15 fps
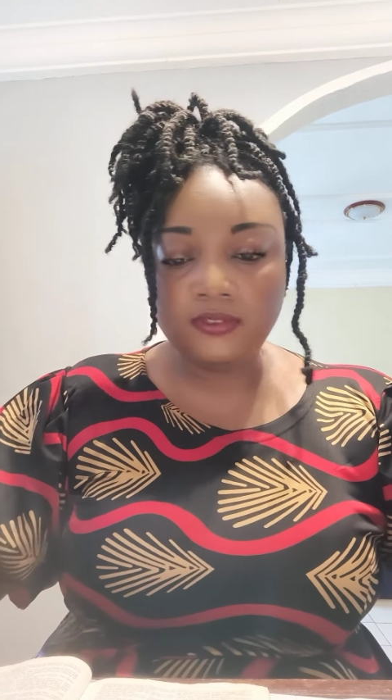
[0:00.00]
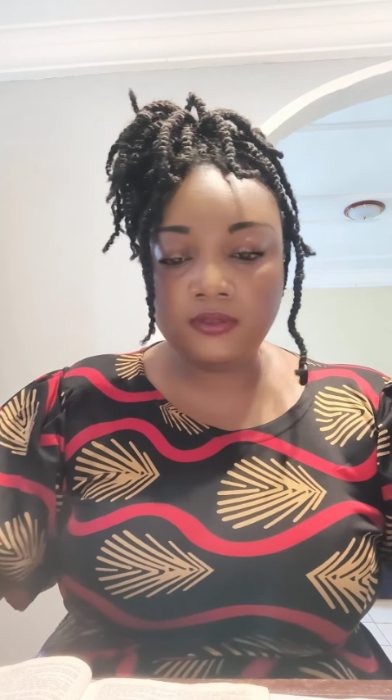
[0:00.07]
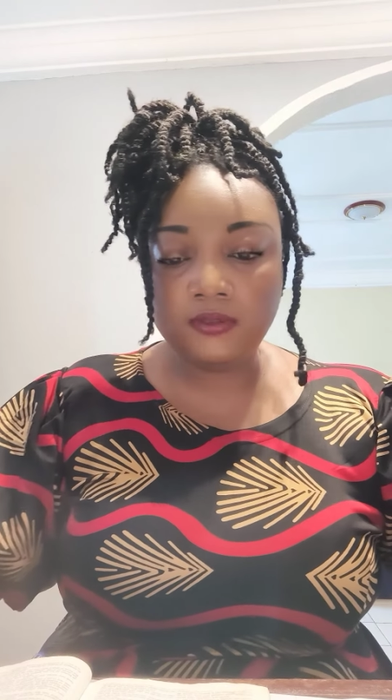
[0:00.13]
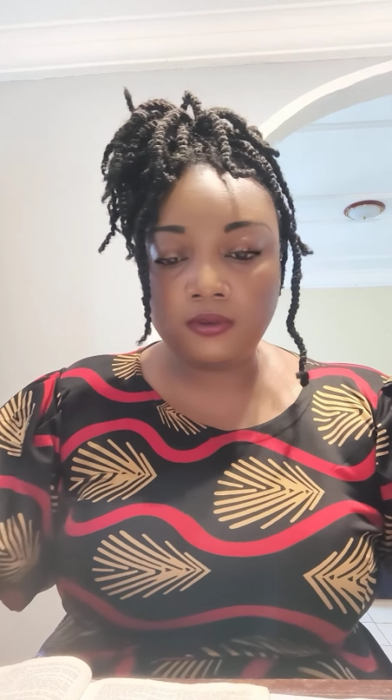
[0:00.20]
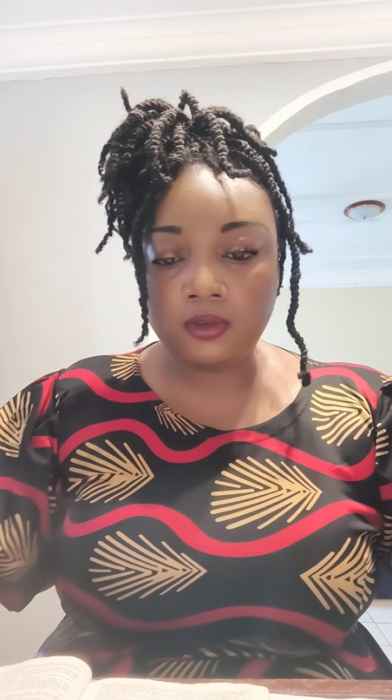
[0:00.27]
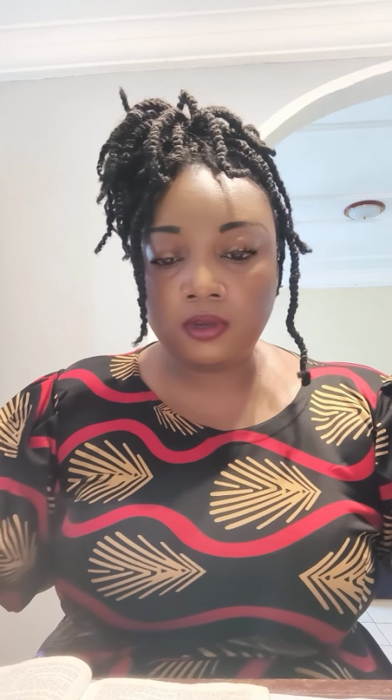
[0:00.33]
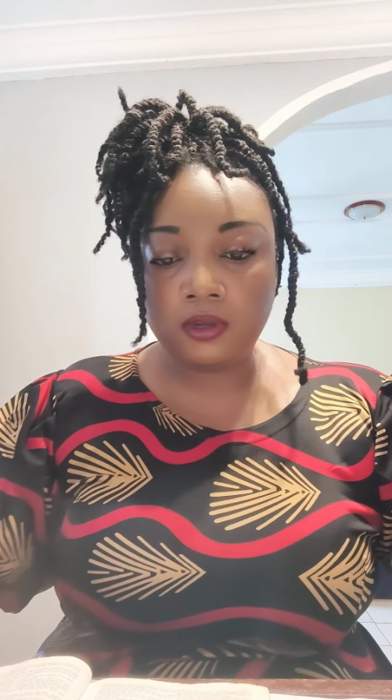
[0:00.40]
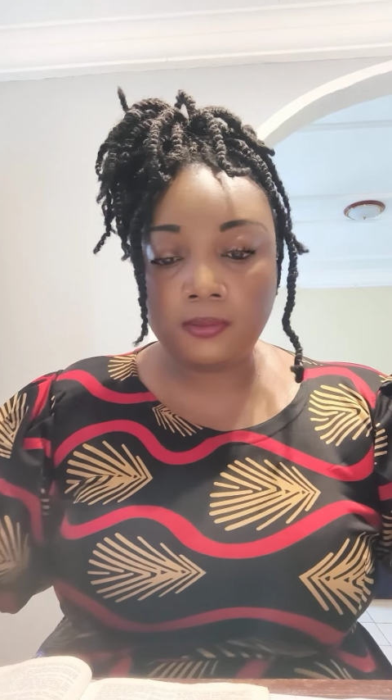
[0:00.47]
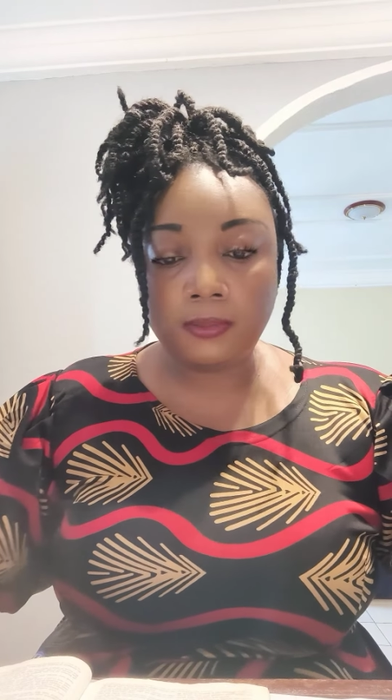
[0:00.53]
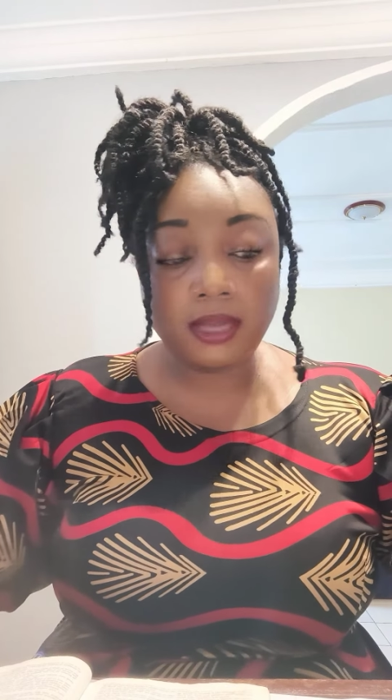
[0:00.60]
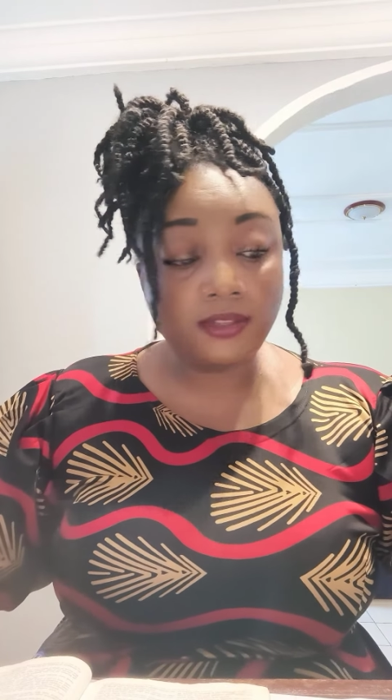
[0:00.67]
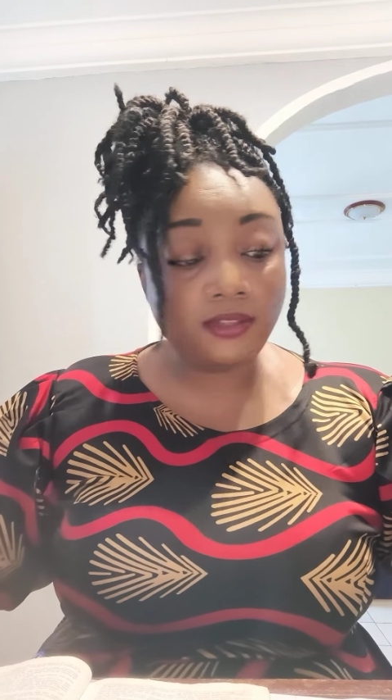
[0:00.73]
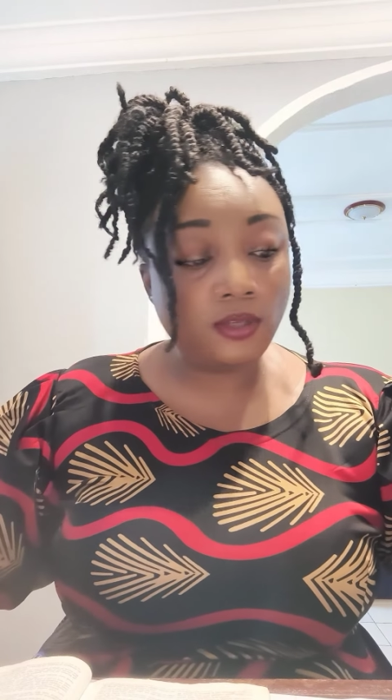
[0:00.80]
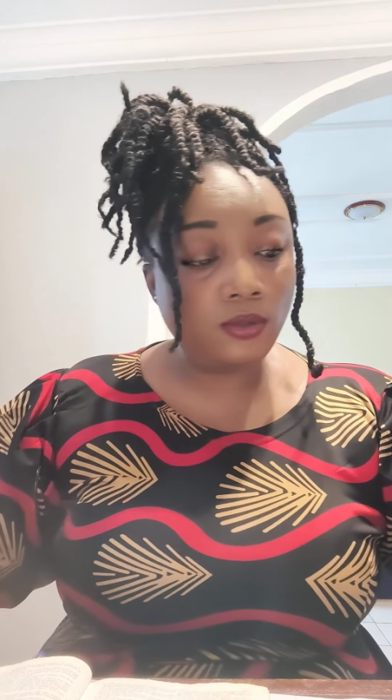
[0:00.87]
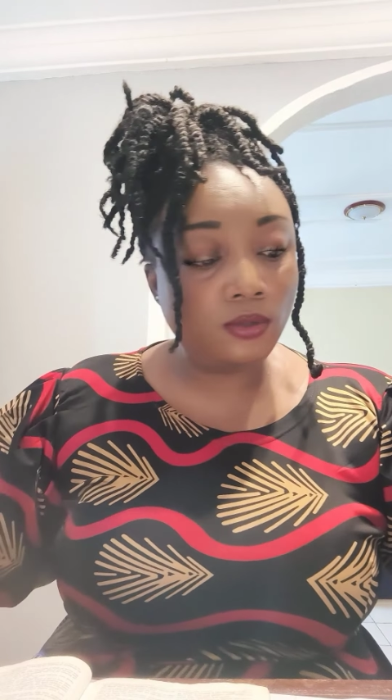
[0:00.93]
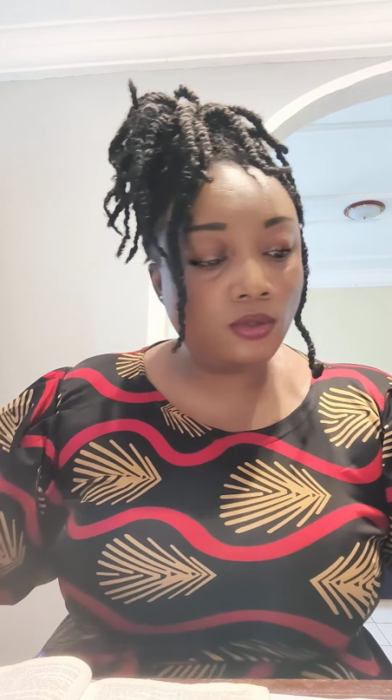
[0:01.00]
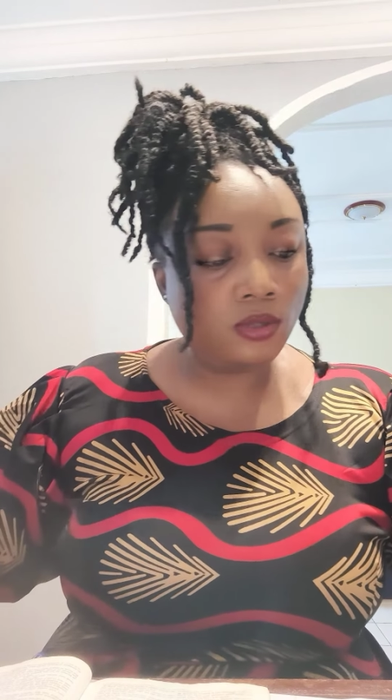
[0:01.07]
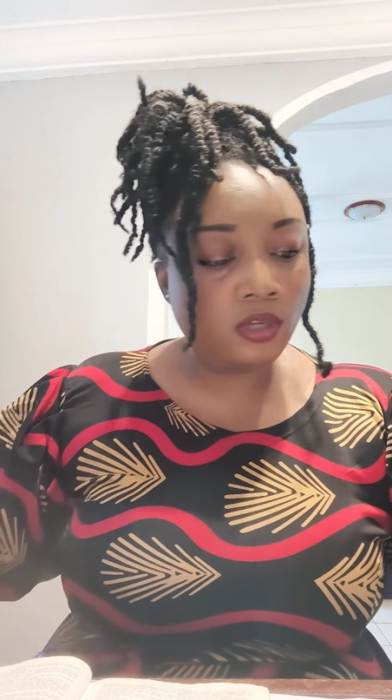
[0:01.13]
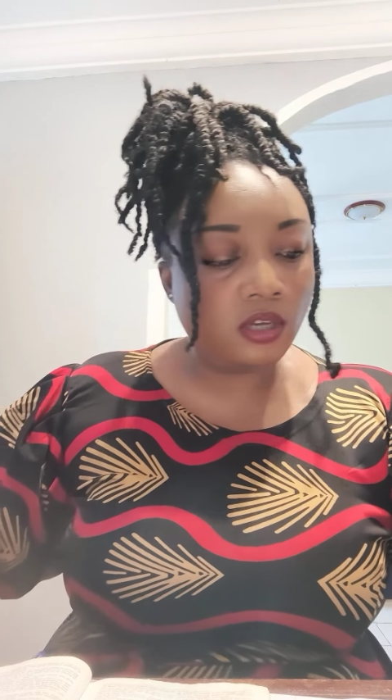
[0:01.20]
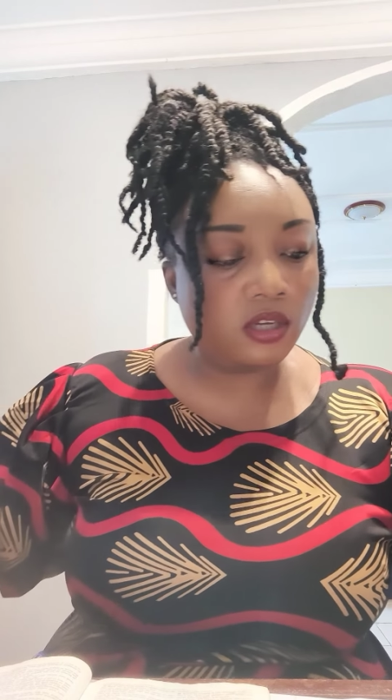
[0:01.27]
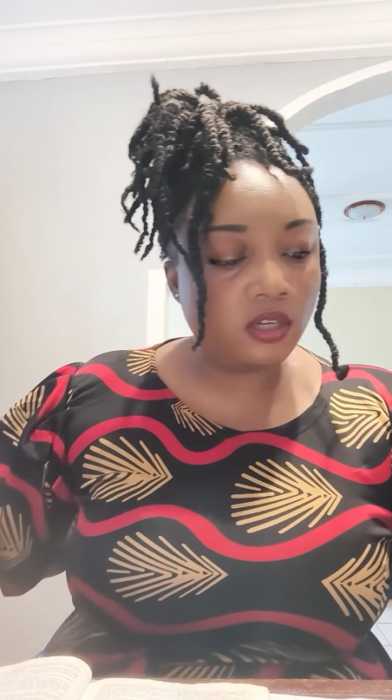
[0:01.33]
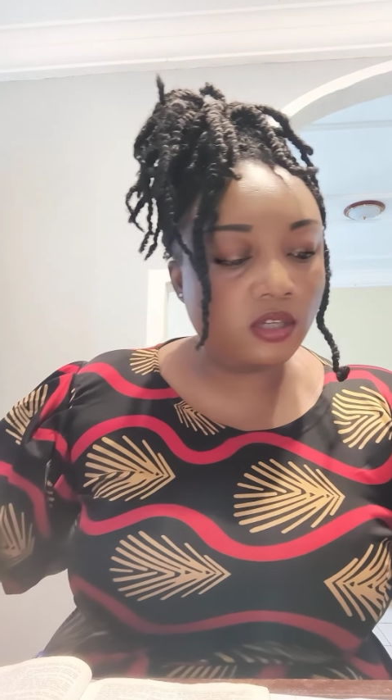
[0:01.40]
uh, Matthew
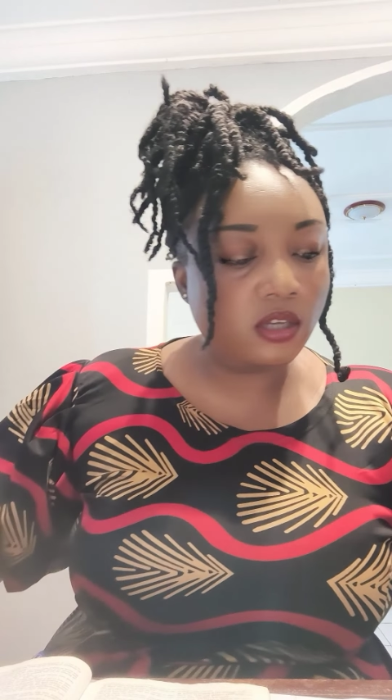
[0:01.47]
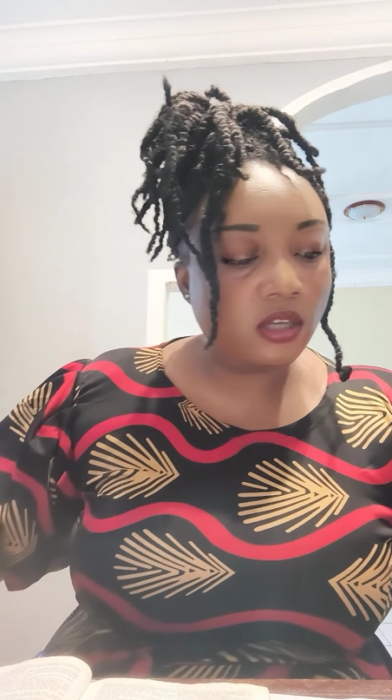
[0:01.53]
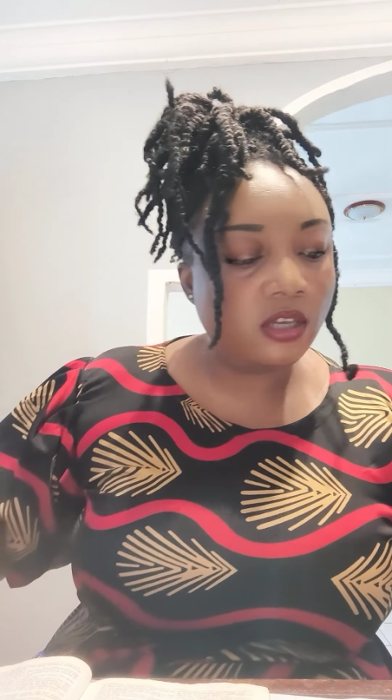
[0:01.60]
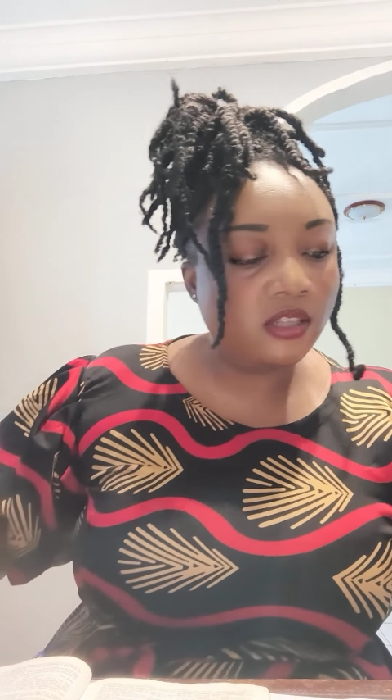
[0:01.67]
uh,